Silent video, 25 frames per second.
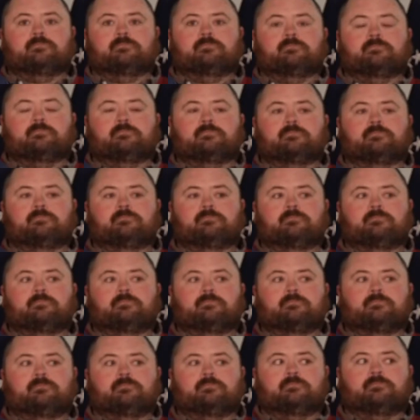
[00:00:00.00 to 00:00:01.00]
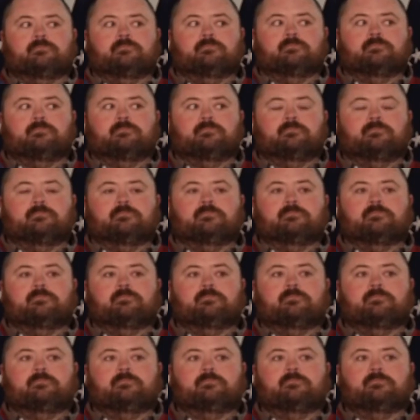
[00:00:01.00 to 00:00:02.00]

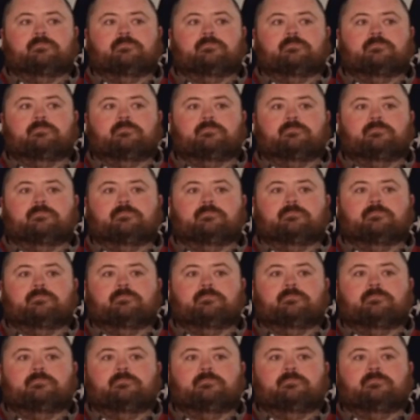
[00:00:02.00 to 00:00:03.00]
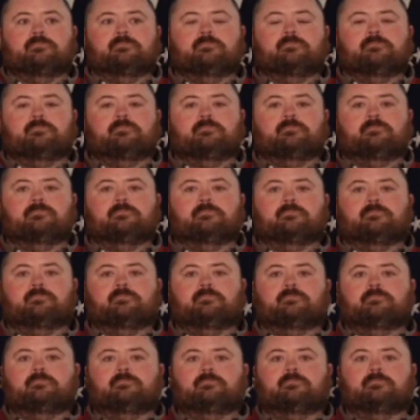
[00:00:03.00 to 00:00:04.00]

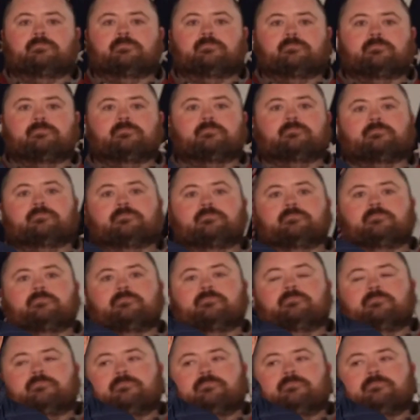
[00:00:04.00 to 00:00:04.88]
(not speaking)